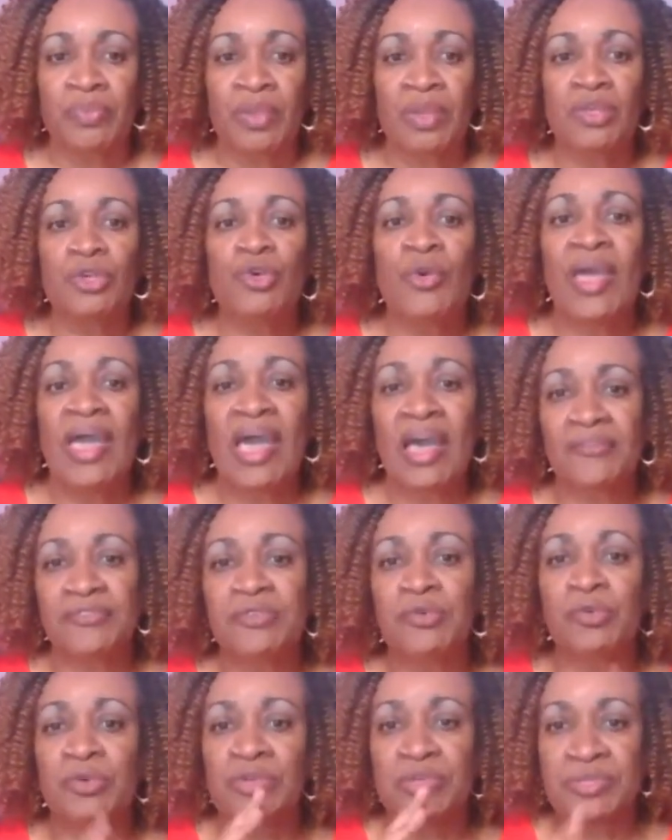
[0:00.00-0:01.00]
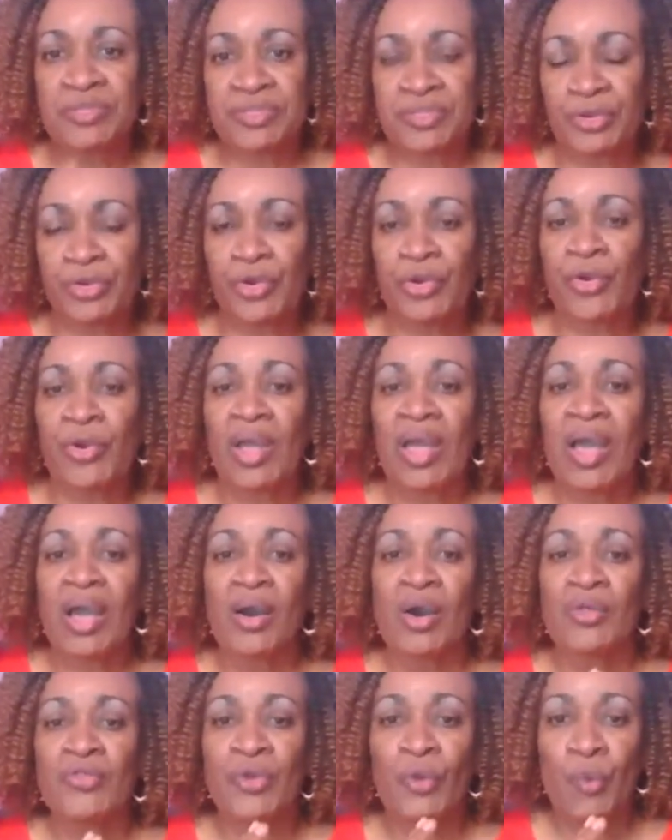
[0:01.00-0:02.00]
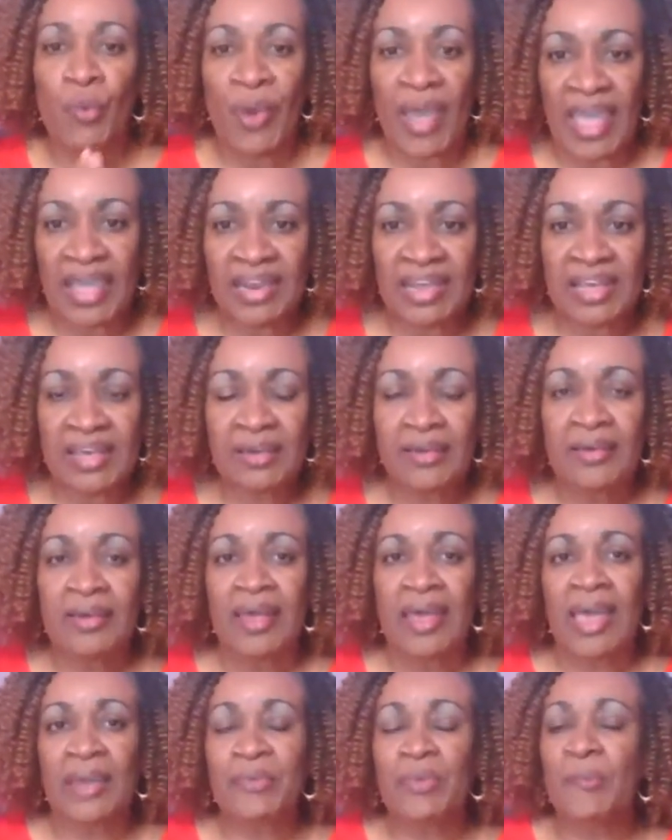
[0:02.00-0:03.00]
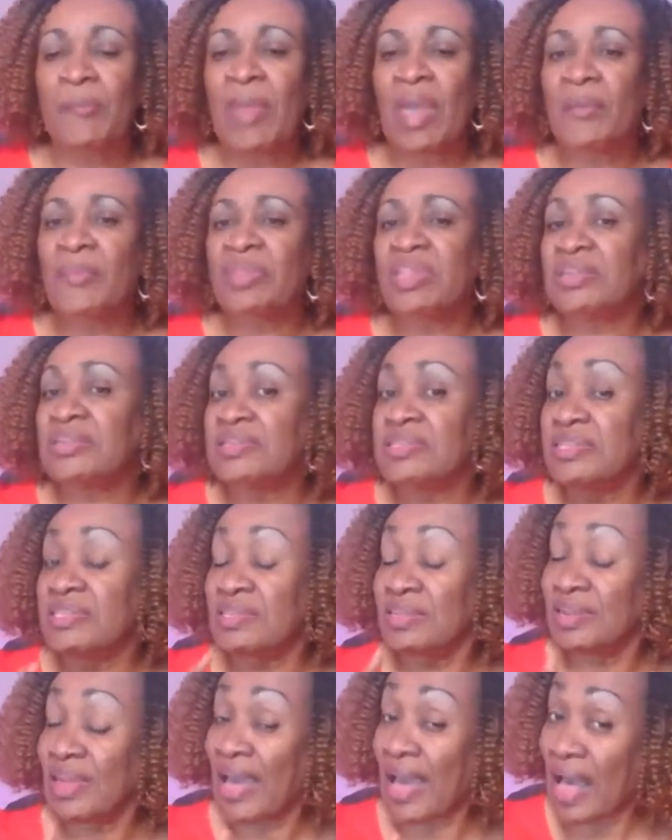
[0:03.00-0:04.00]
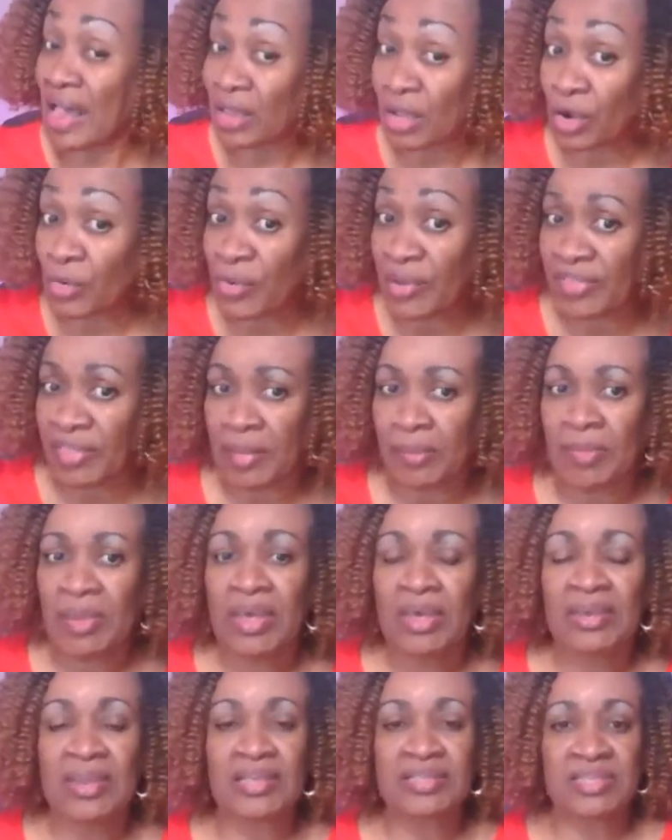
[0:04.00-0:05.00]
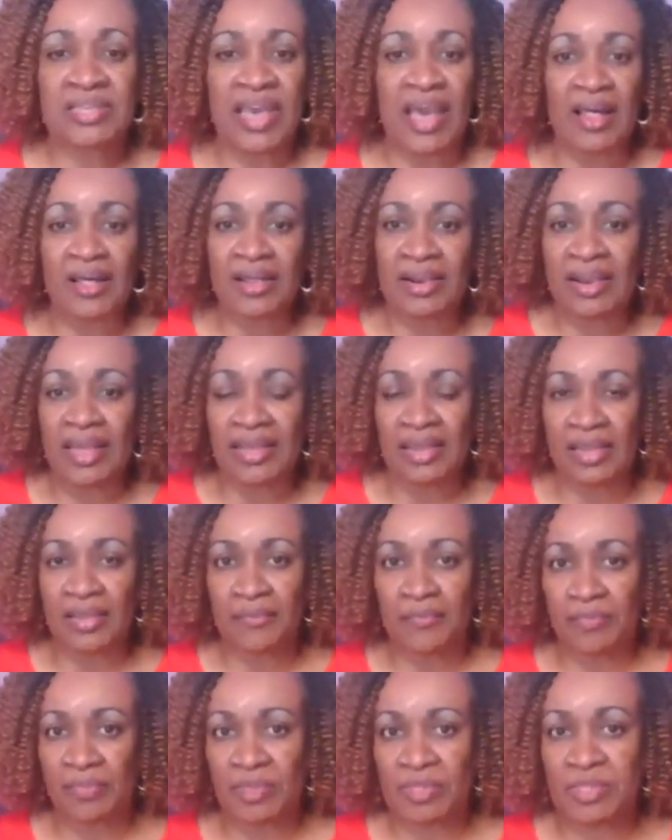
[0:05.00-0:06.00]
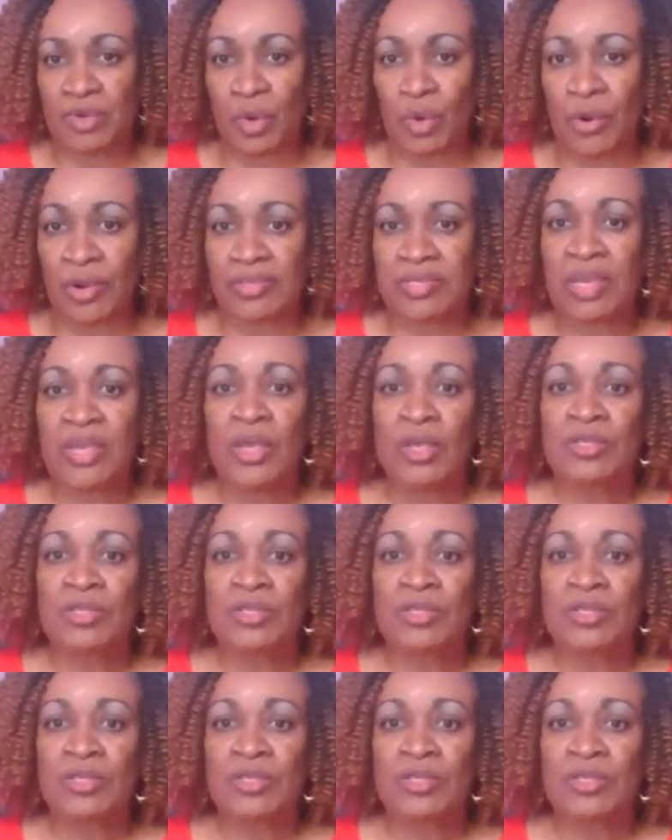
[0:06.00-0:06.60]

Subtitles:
You have to consider the weighting, and remember that this is an algorithm that's calculating the scores.